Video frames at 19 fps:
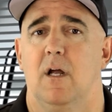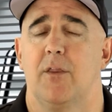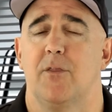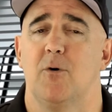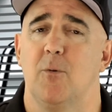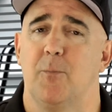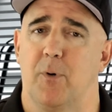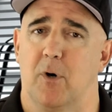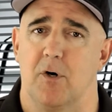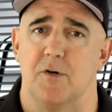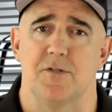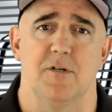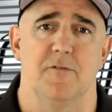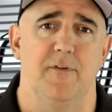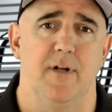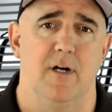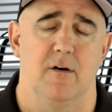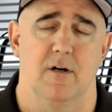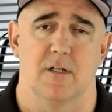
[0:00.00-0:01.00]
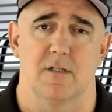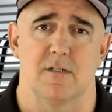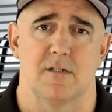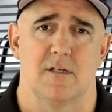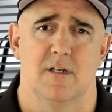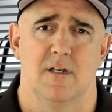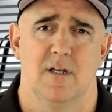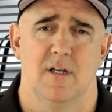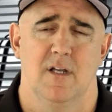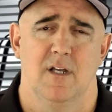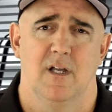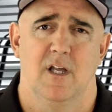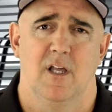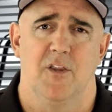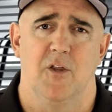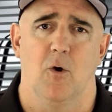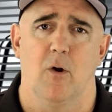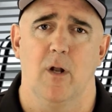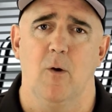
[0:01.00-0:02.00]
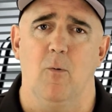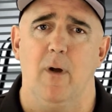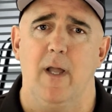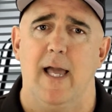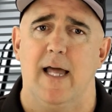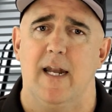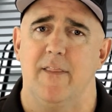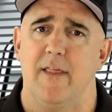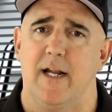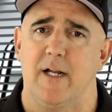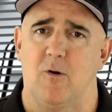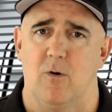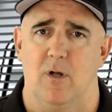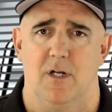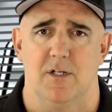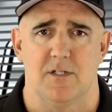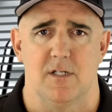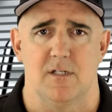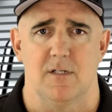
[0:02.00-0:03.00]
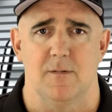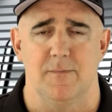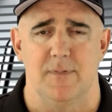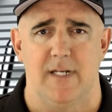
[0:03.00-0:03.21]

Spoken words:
through perseverance. The only way out of that criticism,